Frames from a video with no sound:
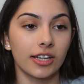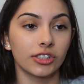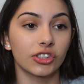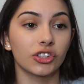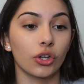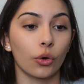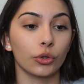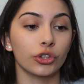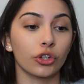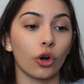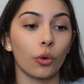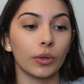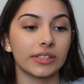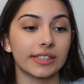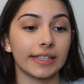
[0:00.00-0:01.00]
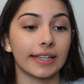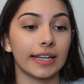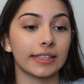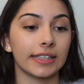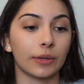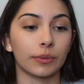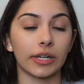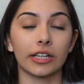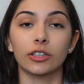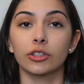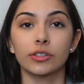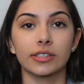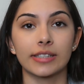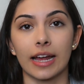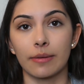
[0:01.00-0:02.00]
So you're always thinking like when I
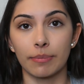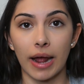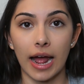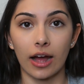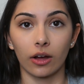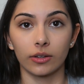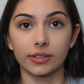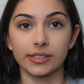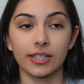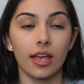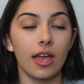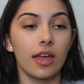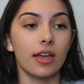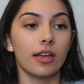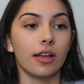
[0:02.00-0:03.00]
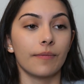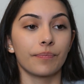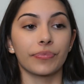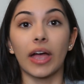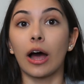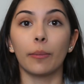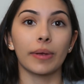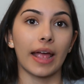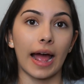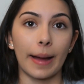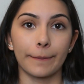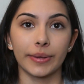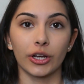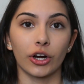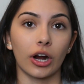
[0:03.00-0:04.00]
lose 10 pounds, I'll be
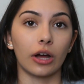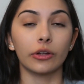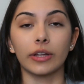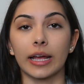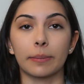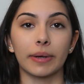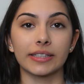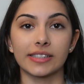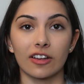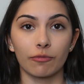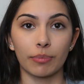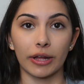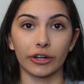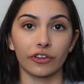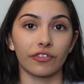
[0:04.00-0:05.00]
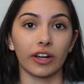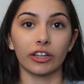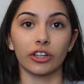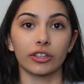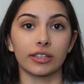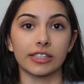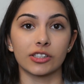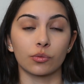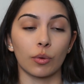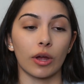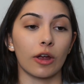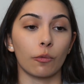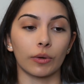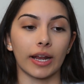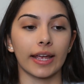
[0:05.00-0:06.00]
happier. I'll like myself better if I look this
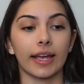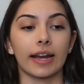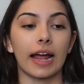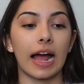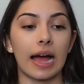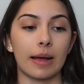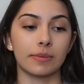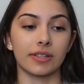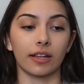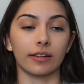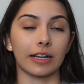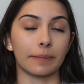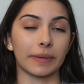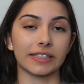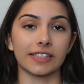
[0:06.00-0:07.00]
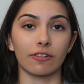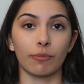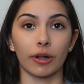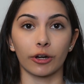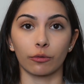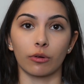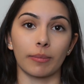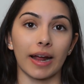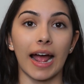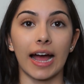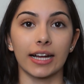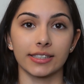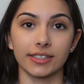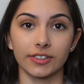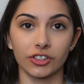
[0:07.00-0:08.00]
way. When I get abs, I'll like myself better. When my
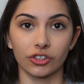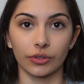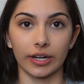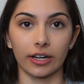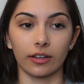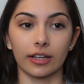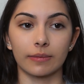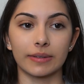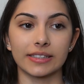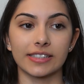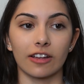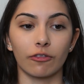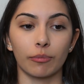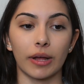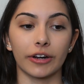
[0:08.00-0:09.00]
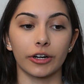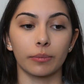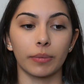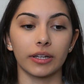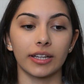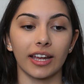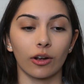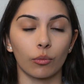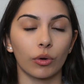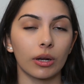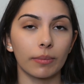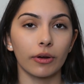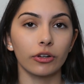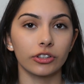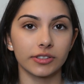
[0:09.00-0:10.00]
ass looks great, I'll like myself better. But like, what
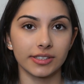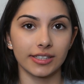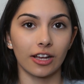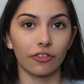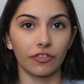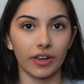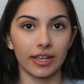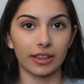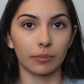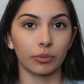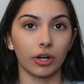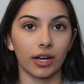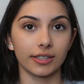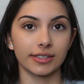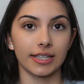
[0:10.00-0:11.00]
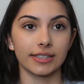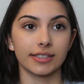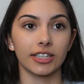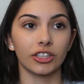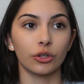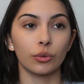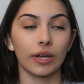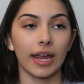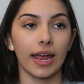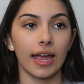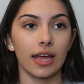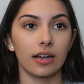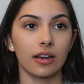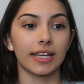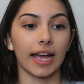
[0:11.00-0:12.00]
about yourself in the process? Like you
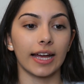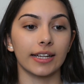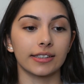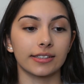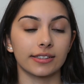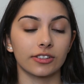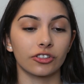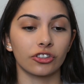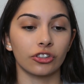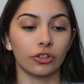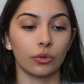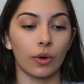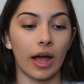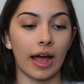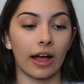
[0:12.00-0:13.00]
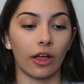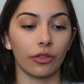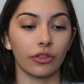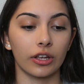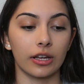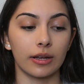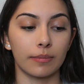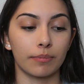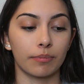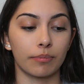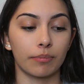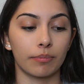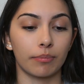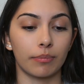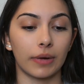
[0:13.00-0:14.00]
can't get to a healthy
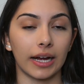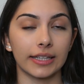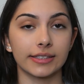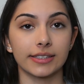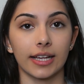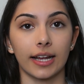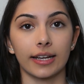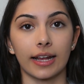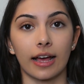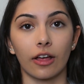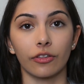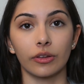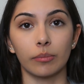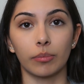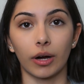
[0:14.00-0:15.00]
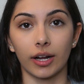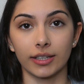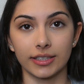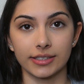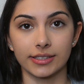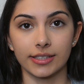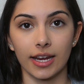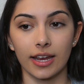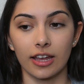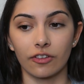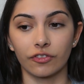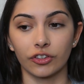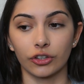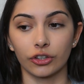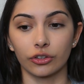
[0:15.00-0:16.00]
mindset and a healthy body state
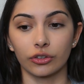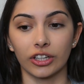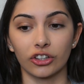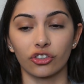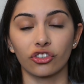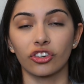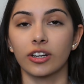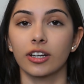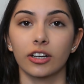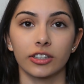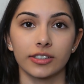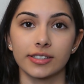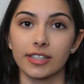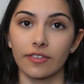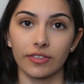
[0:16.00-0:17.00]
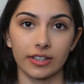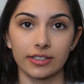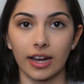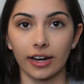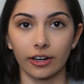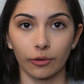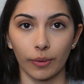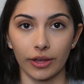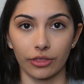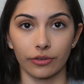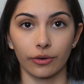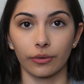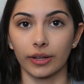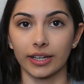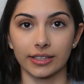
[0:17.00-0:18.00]
if you're like shitting on yourself the entire way
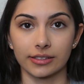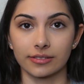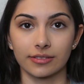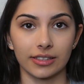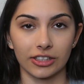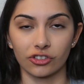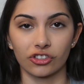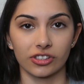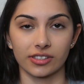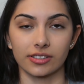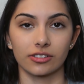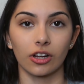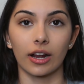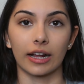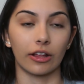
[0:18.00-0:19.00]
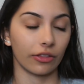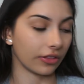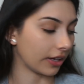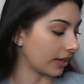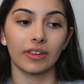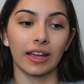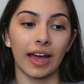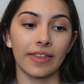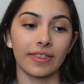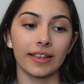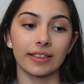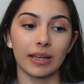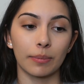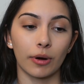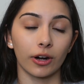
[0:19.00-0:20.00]
through like it, it's just not healthy i
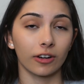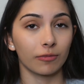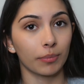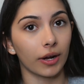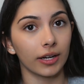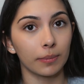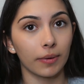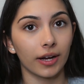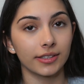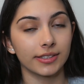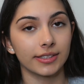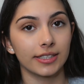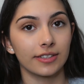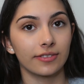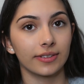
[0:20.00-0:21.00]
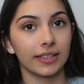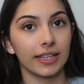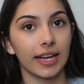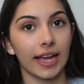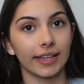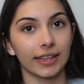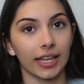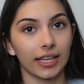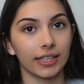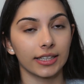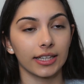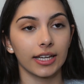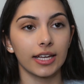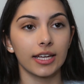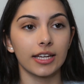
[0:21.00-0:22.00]
think that part of body positivity and
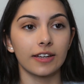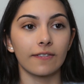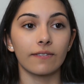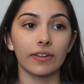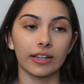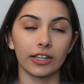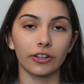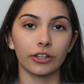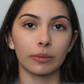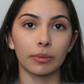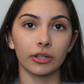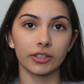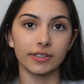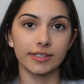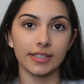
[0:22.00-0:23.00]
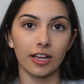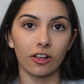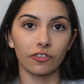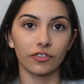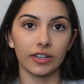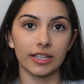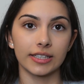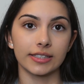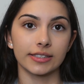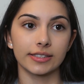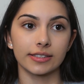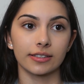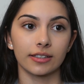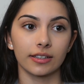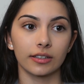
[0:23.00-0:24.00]
like feeling good about yourself
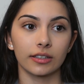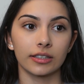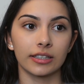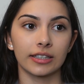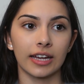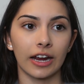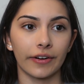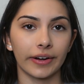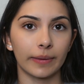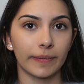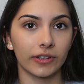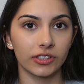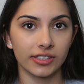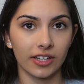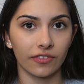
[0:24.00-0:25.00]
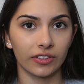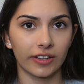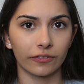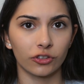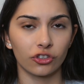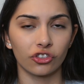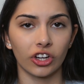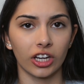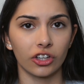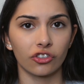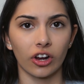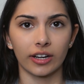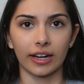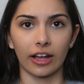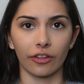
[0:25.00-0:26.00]
is caring about yourself enough to
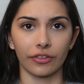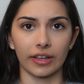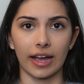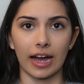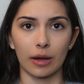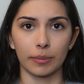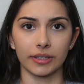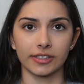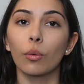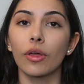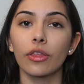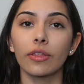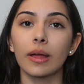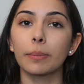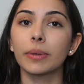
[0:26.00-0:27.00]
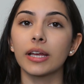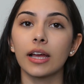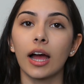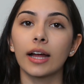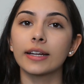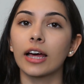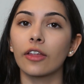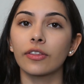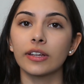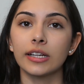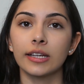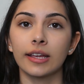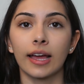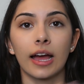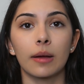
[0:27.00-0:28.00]
change unhealthy habits whether that be unhealthy
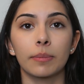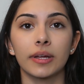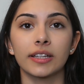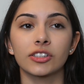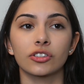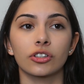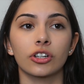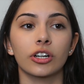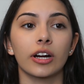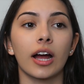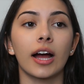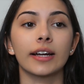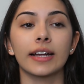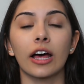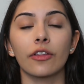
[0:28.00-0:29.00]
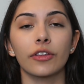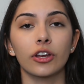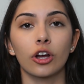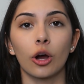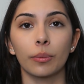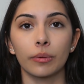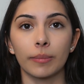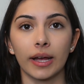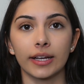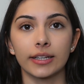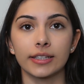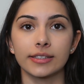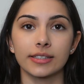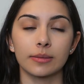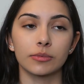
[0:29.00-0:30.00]
eating habits or unhealthy coping
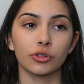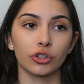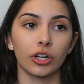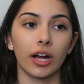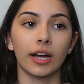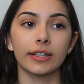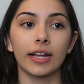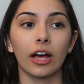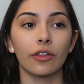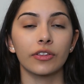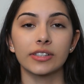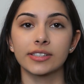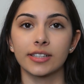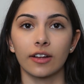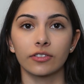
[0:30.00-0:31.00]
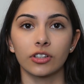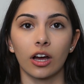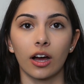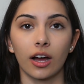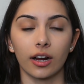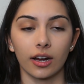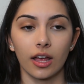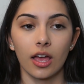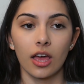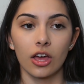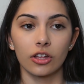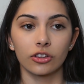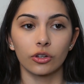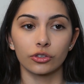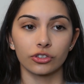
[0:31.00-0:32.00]
mechanisms or unhealthy self-talk
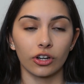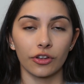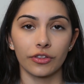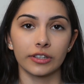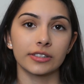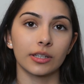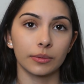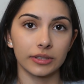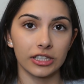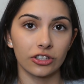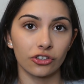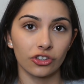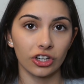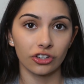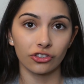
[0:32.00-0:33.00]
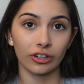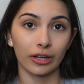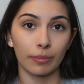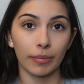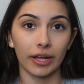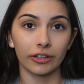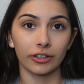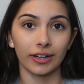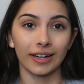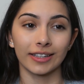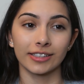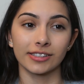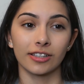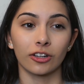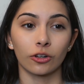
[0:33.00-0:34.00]
those are all things that we need to change to get better
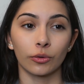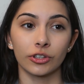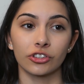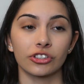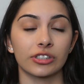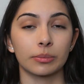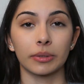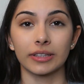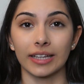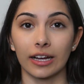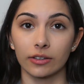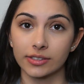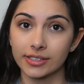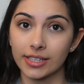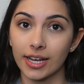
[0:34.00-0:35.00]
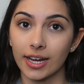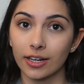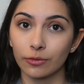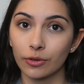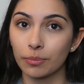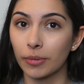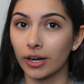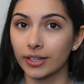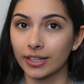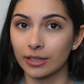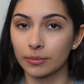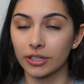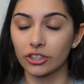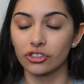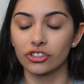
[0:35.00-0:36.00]
and it's not always just about the outside with body
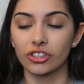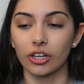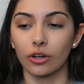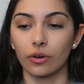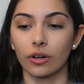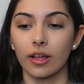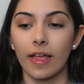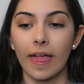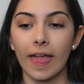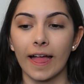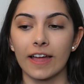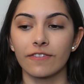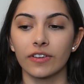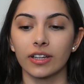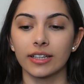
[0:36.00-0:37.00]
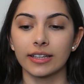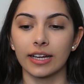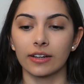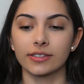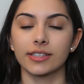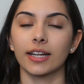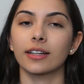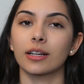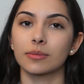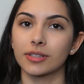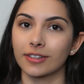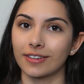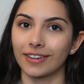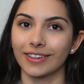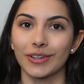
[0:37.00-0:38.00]
image so I feel like the outside
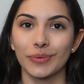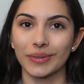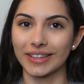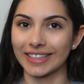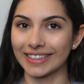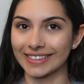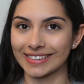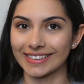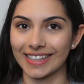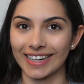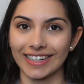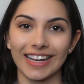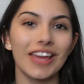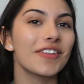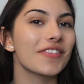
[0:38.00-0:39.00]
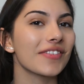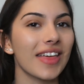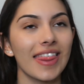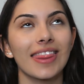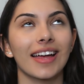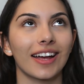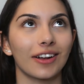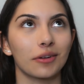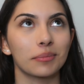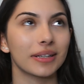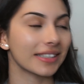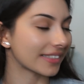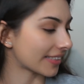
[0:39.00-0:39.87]
comes along with the inside if that all makes